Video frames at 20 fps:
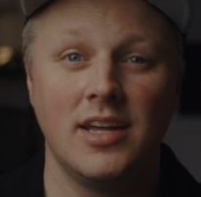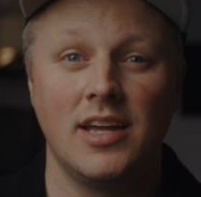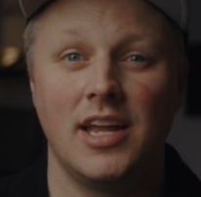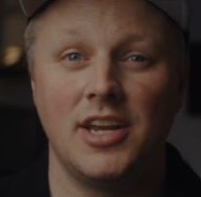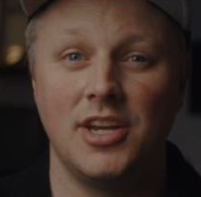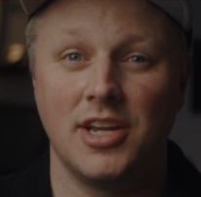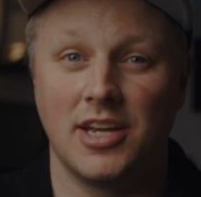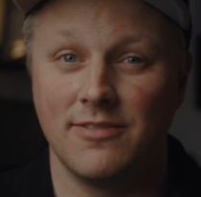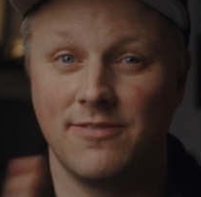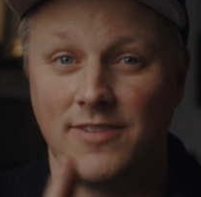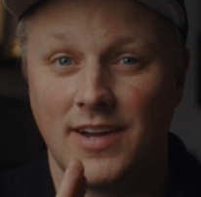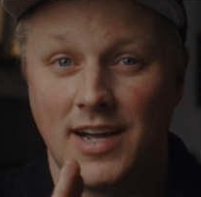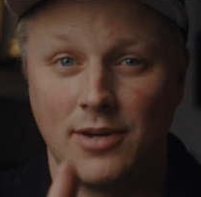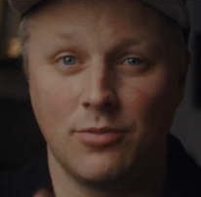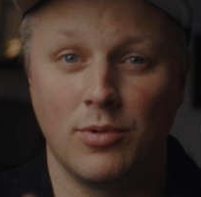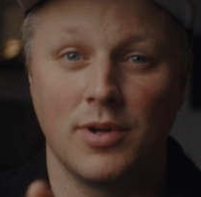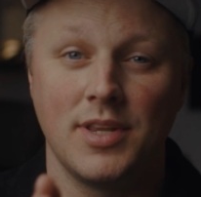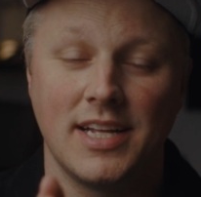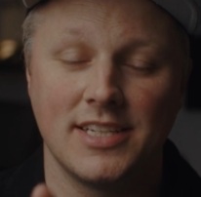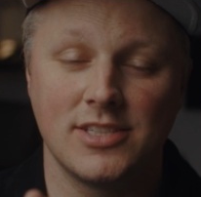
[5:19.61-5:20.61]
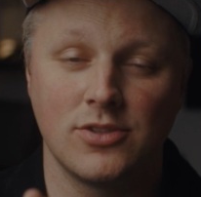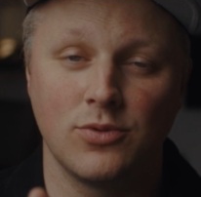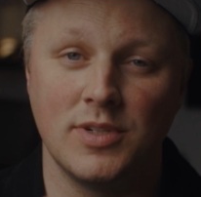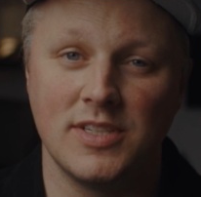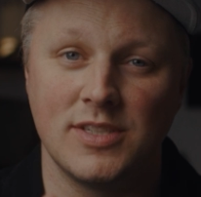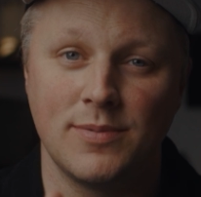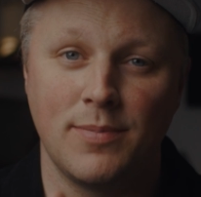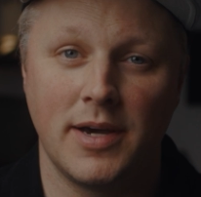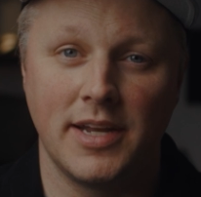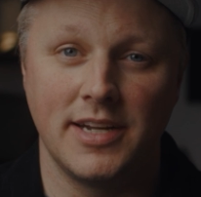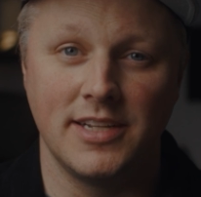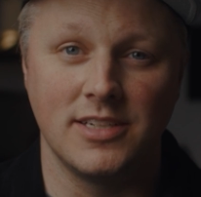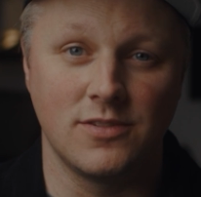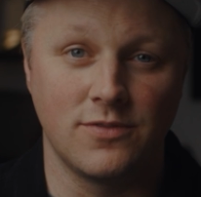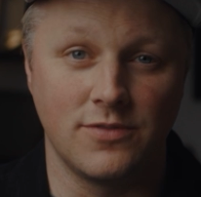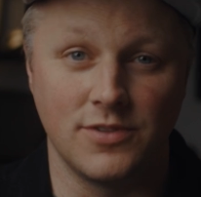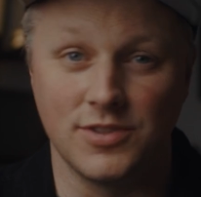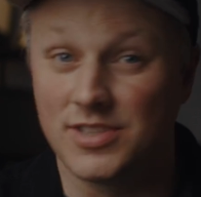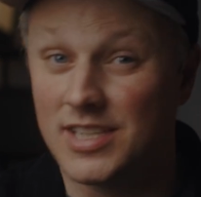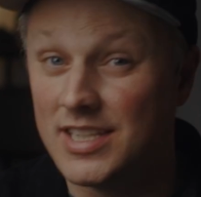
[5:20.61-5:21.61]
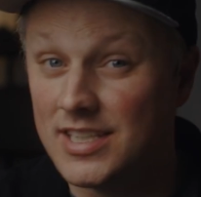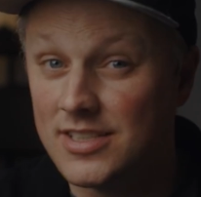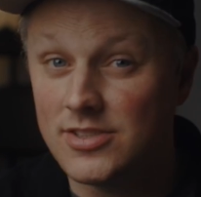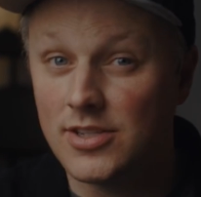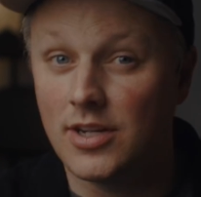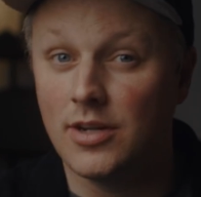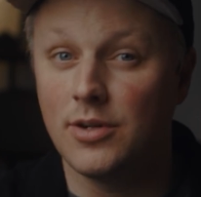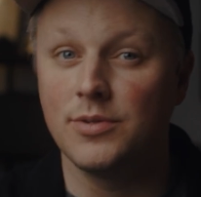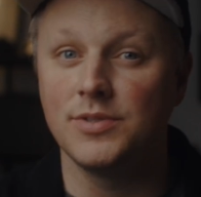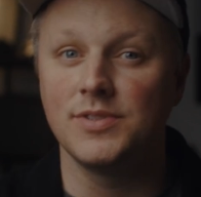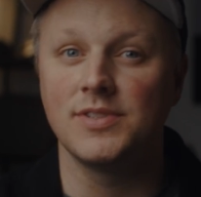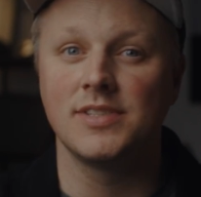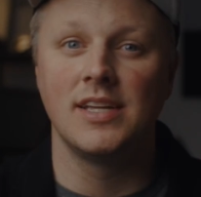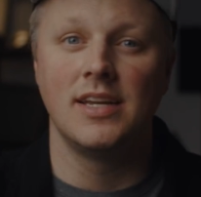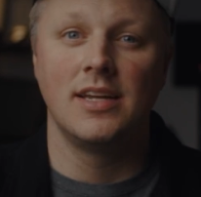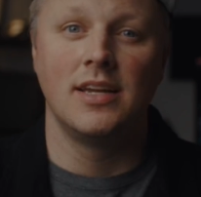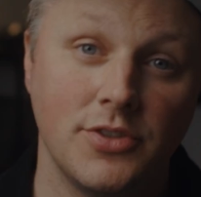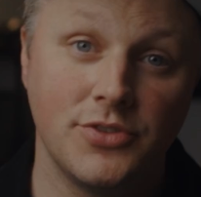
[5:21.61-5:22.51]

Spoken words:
And you can find where that sweet spot is for skin tones.